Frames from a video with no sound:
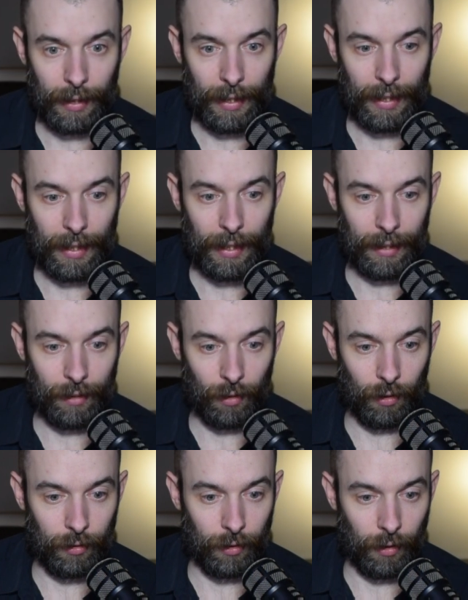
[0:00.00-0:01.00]
and
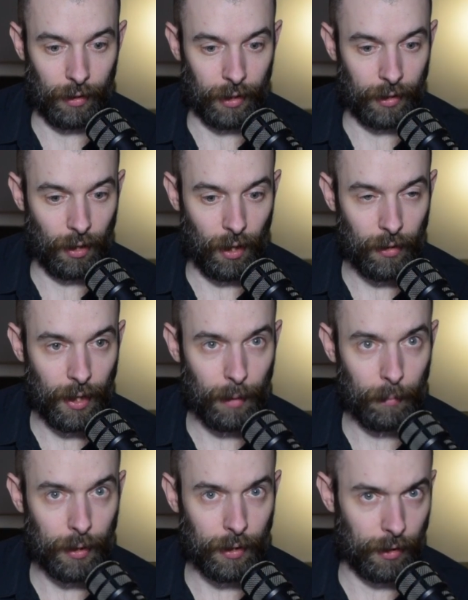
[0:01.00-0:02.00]
on the guitar
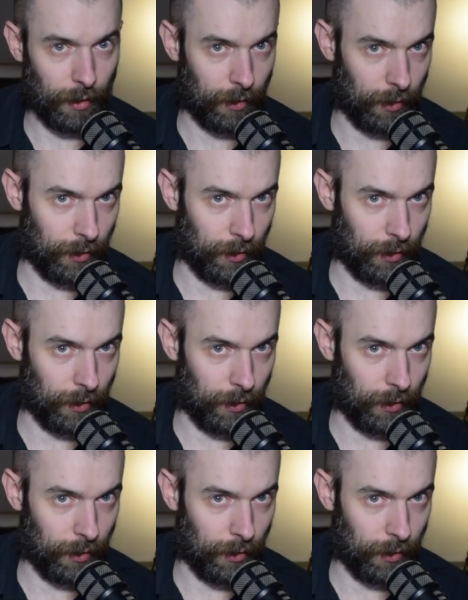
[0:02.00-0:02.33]
amps.